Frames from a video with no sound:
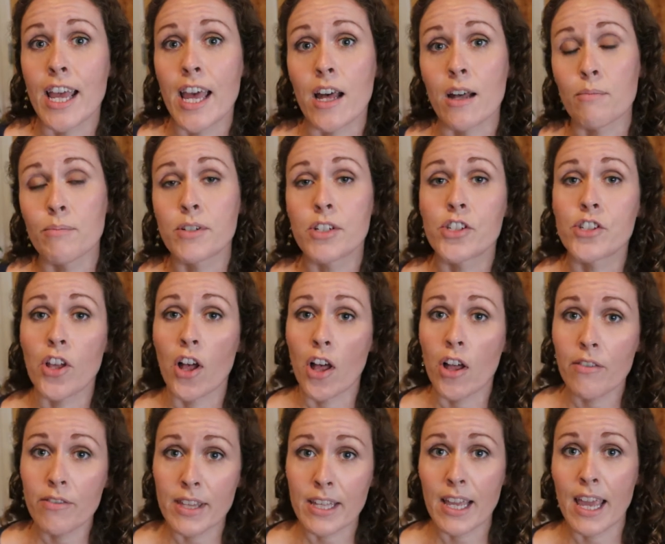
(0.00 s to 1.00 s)
helped
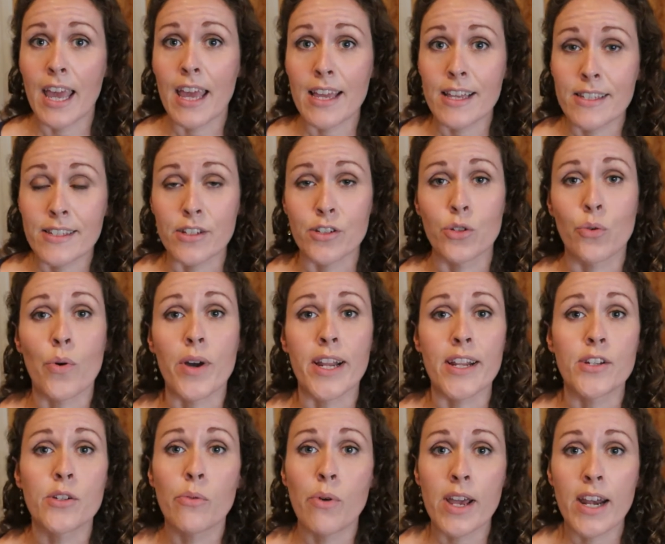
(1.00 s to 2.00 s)
solve the case in twenty
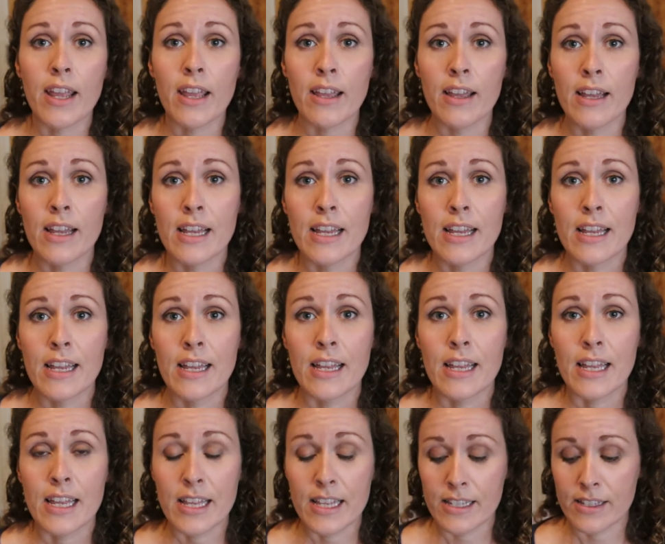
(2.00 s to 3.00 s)
twenty,
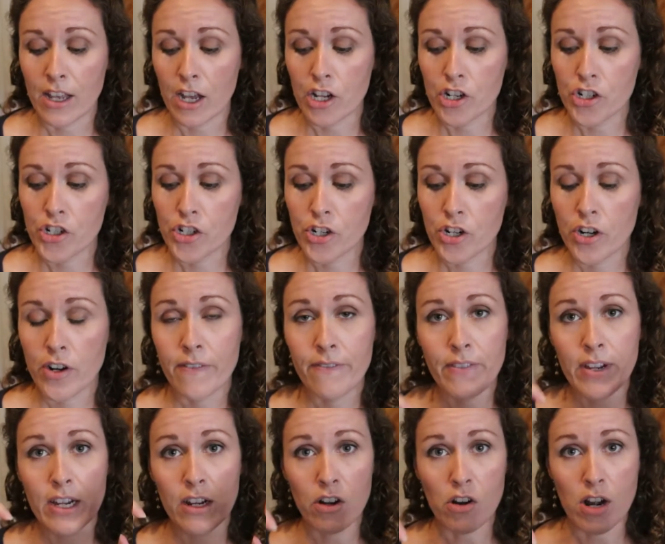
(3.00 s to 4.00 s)
is under her
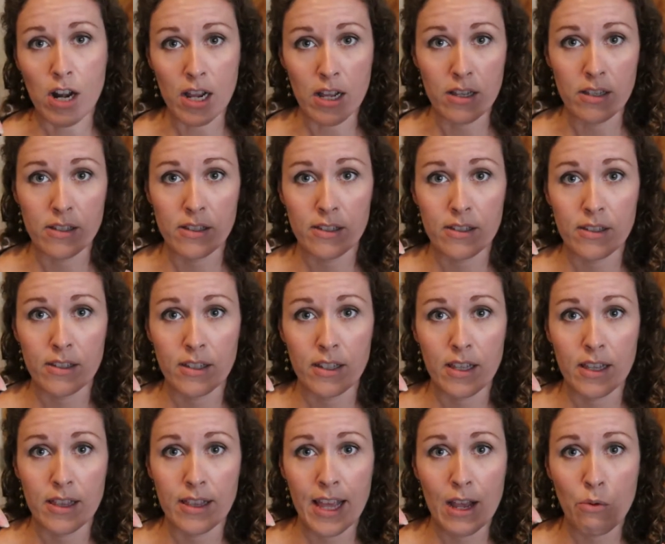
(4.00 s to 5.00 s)
fingernails,
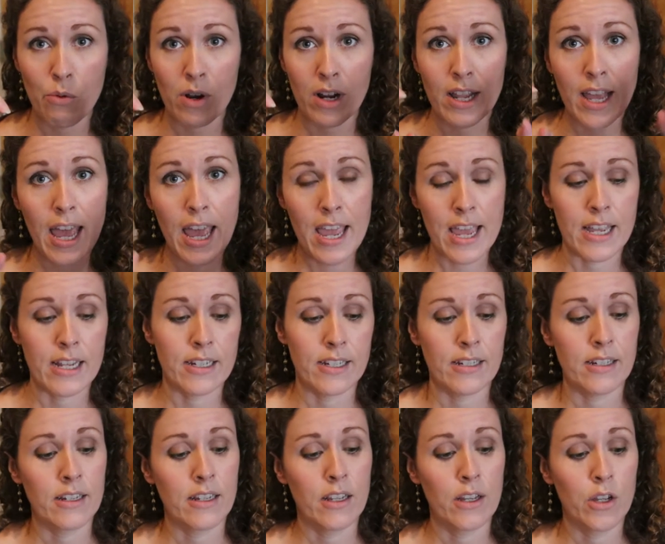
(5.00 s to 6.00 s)
they were
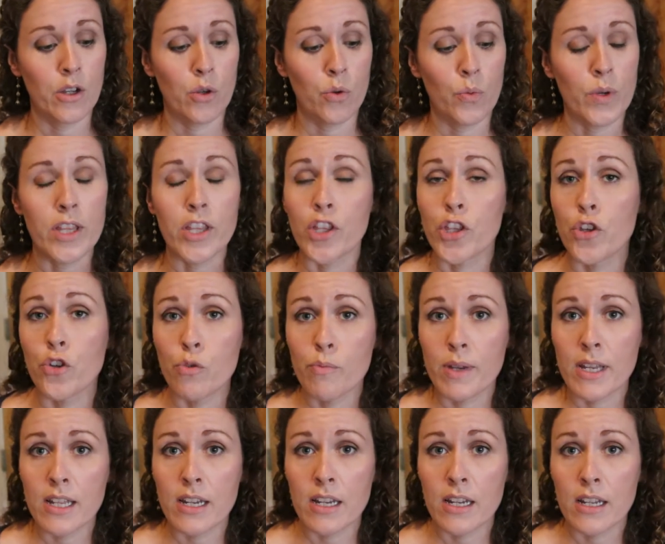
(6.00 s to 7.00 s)
caked with
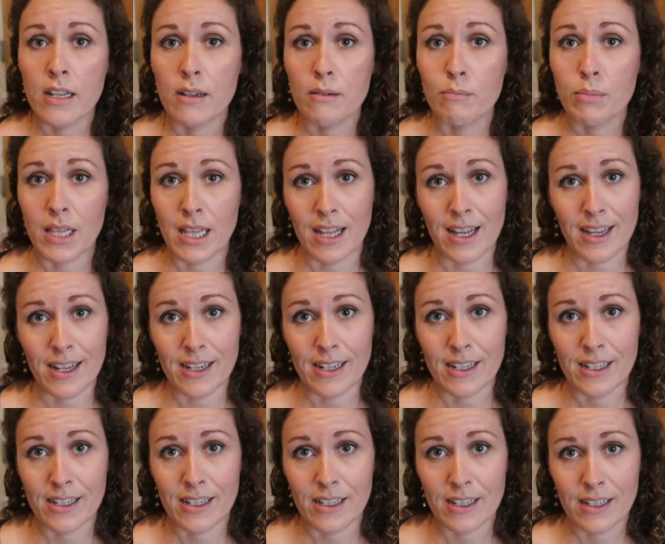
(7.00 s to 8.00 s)
human blood
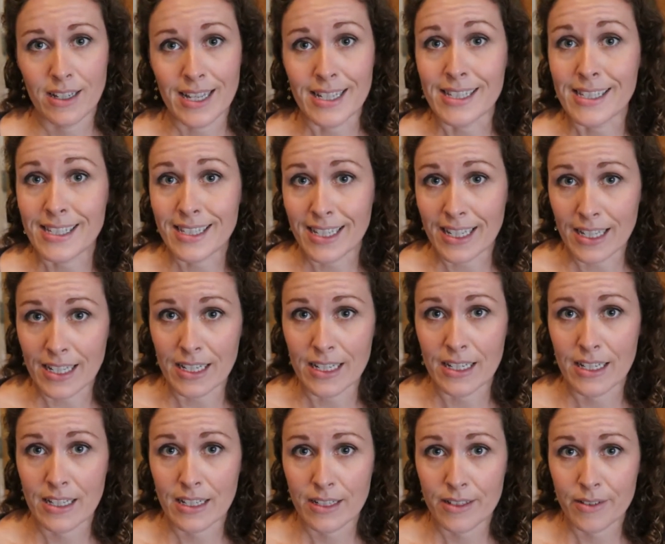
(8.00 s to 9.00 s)
and skin.